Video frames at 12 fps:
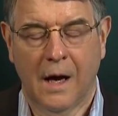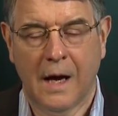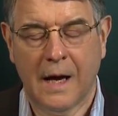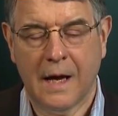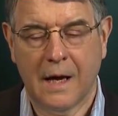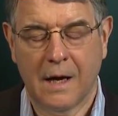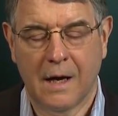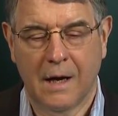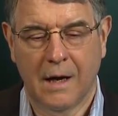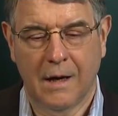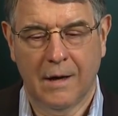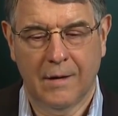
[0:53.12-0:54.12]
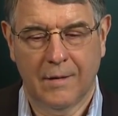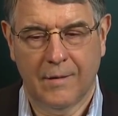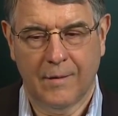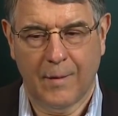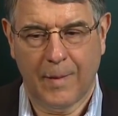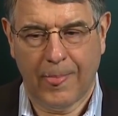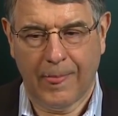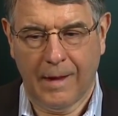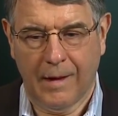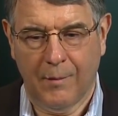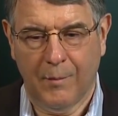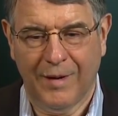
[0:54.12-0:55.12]
My
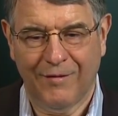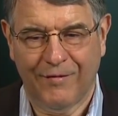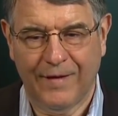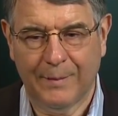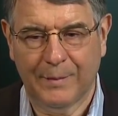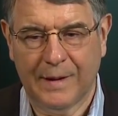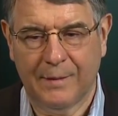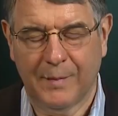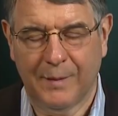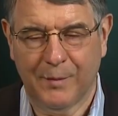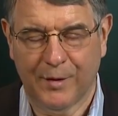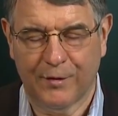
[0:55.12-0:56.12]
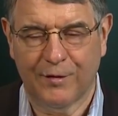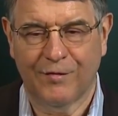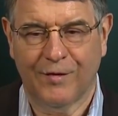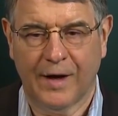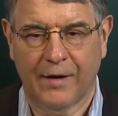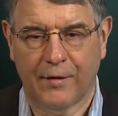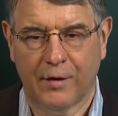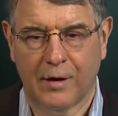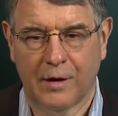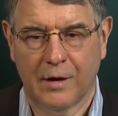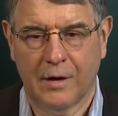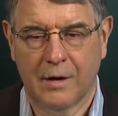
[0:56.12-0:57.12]
family, my mother and
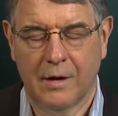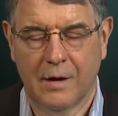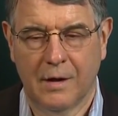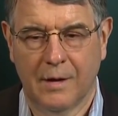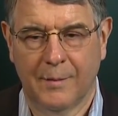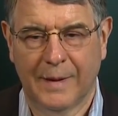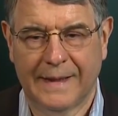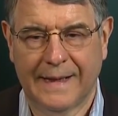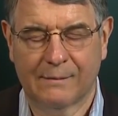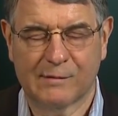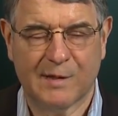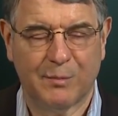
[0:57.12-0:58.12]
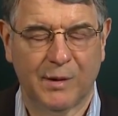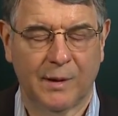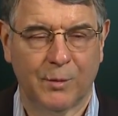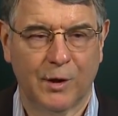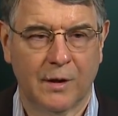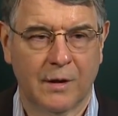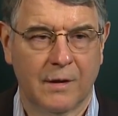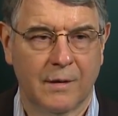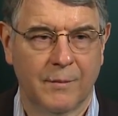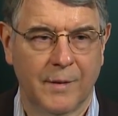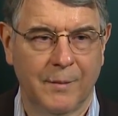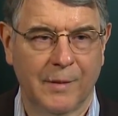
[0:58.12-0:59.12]
father, my dad was a plumber.
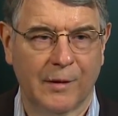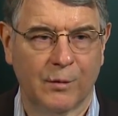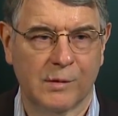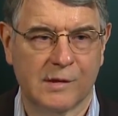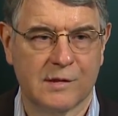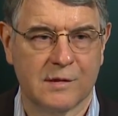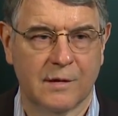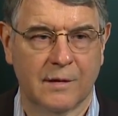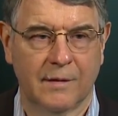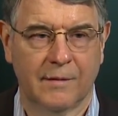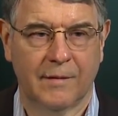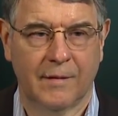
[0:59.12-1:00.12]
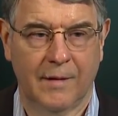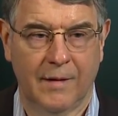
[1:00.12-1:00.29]
My mother was a